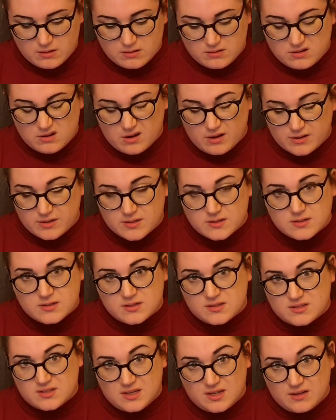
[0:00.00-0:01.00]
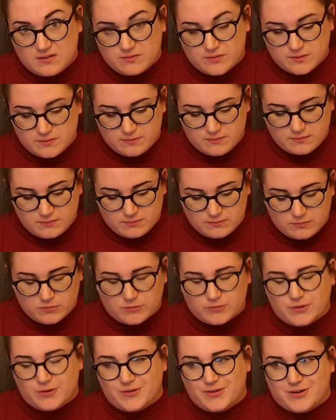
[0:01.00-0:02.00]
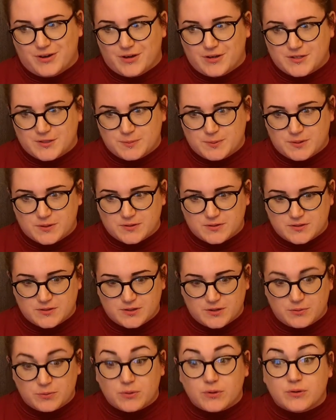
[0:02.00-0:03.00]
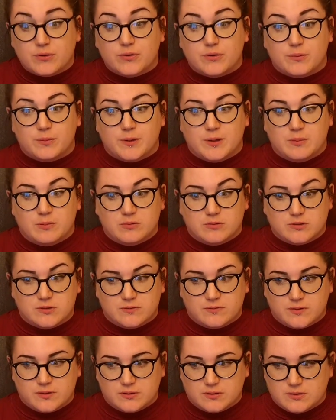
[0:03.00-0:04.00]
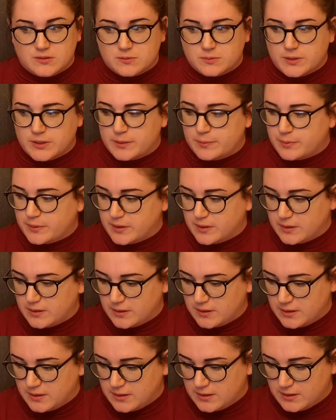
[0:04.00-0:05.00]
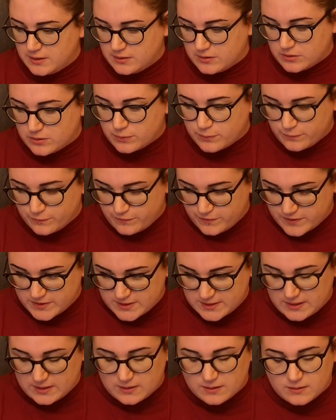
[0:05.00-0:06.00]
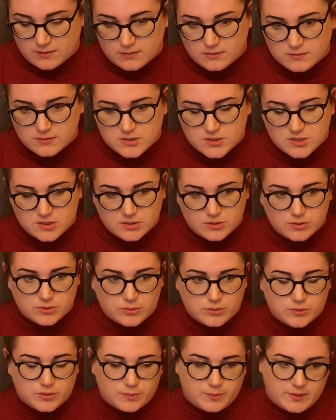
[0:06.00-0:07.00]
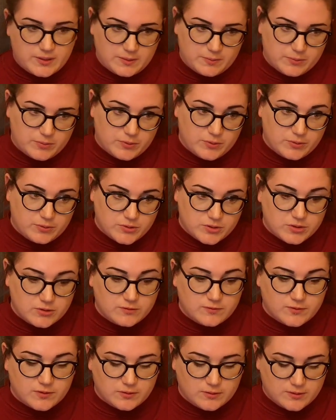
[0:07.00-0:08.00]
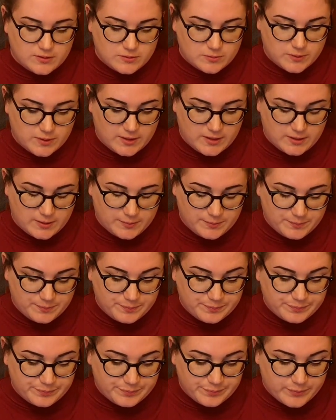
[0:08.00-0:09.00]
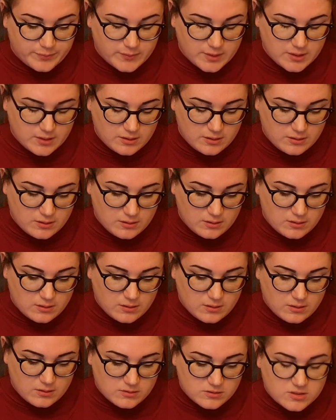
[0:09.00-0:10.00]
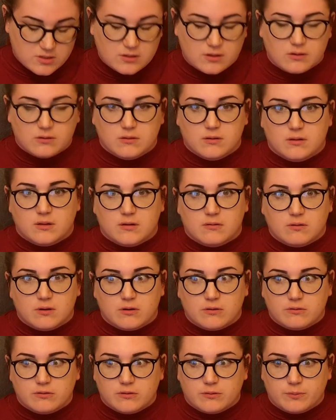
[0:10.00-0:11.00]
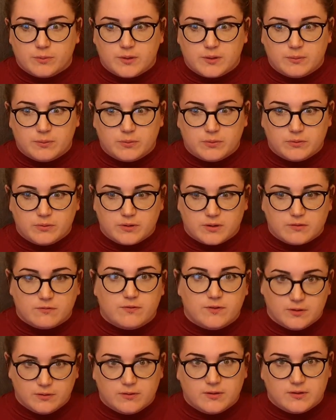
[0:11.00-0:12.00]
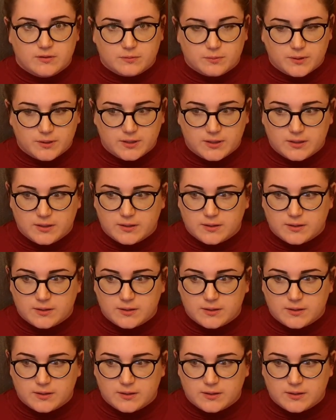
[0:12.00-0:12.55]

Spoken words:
nice to see if, well, not nice because I don't want other people to feel this way, but comforting to the people who do feel this way, to know that there are other people that feel this way.